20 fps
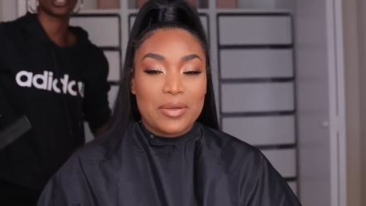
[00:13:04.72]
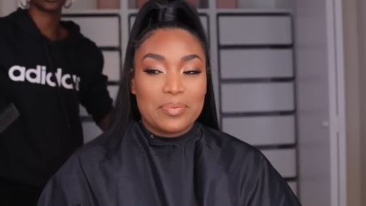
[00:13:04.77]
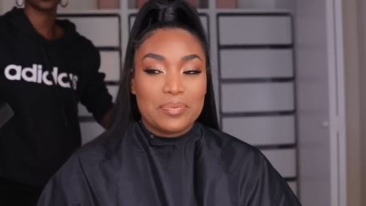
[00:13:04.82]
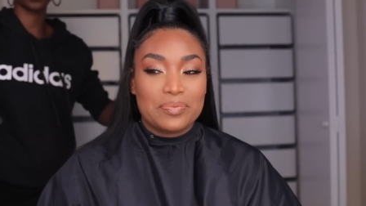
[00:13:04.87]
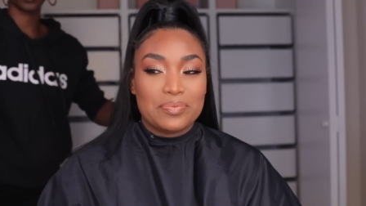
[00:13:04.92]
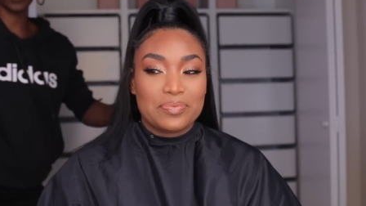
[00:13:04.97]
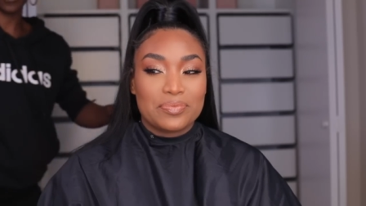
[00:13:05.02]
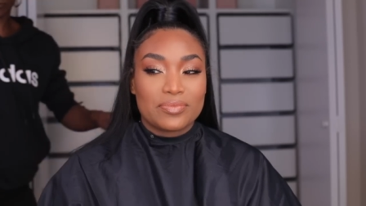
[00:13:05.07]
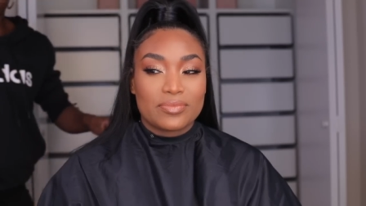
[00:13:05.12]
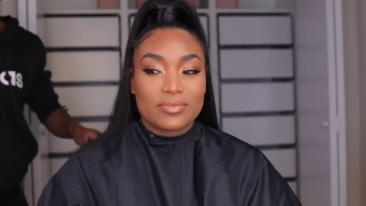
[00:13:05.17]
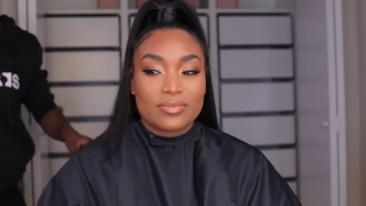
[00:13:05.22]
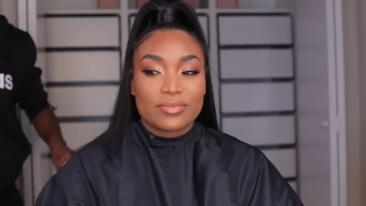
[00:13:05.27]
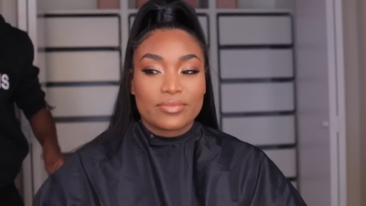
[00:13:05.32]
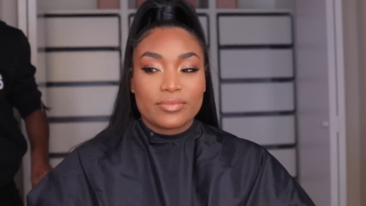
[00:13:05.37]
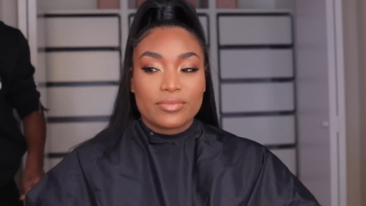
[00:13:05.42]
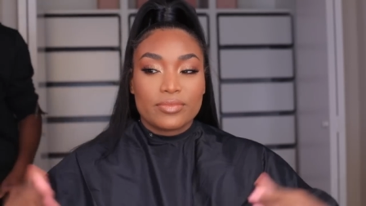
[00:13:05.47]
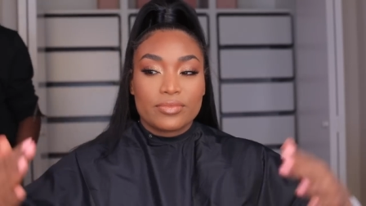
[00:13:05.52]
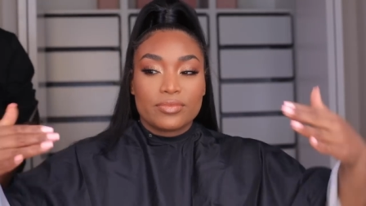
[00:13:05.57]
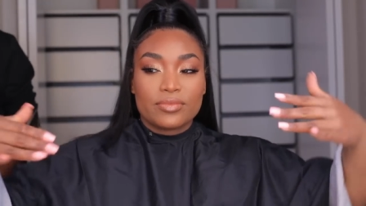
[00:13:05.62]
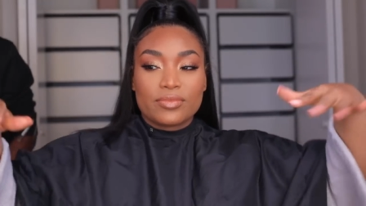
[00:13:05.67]
your finger
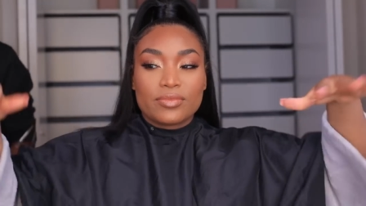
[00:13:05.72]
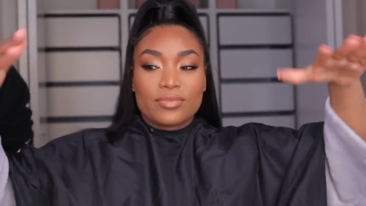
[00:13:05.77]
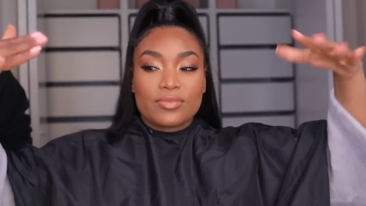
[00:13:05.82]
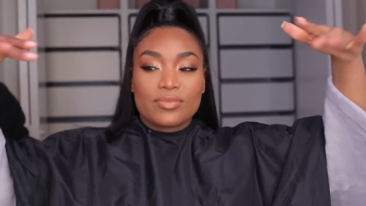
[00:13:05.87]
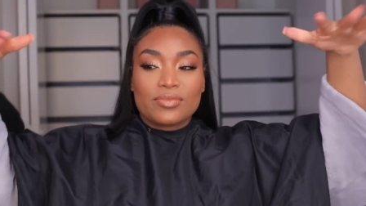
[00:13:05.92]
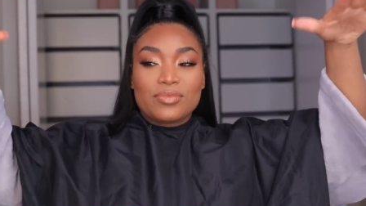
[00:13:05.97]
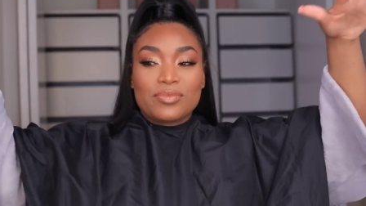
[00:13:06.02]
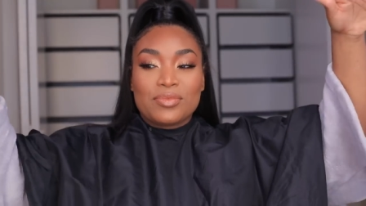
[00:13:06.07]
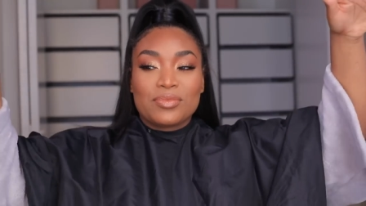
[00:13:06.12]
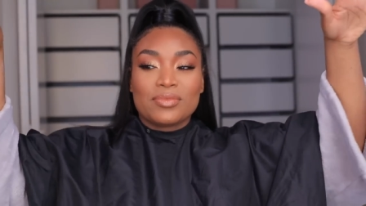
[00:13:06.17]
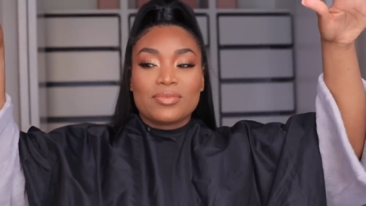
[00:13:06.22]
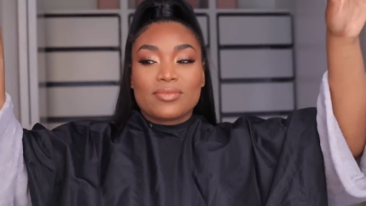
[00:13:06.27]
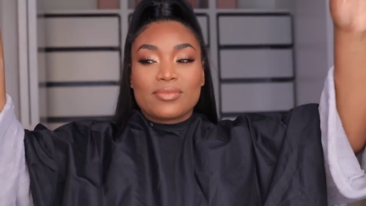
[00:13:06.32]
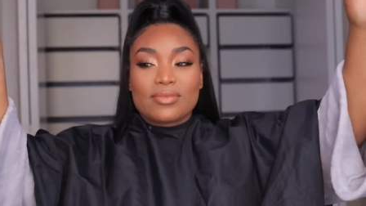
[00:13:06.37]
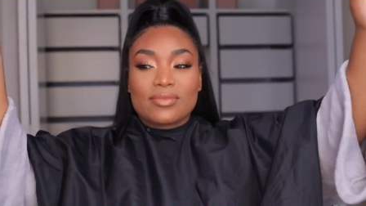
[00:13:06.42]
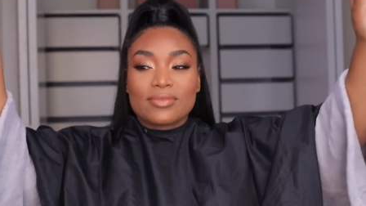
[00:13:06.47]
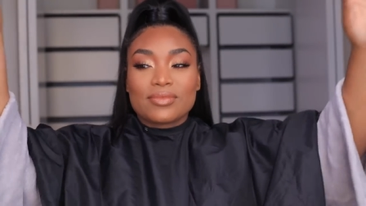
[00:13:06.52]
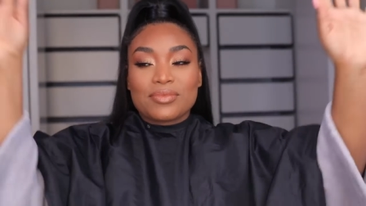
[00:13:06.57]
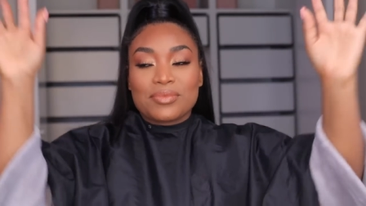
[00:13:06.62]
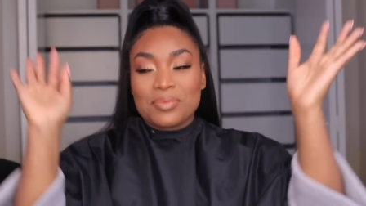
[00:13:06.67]

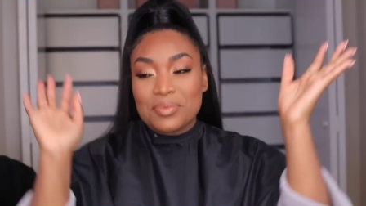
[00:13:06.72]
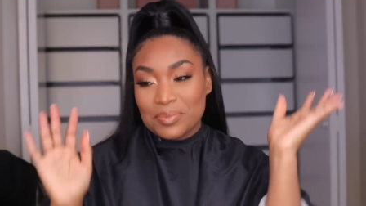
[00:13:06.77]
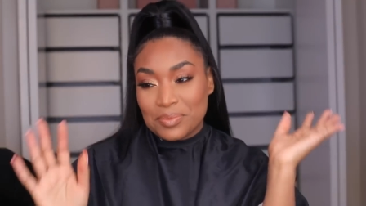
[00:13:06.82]
and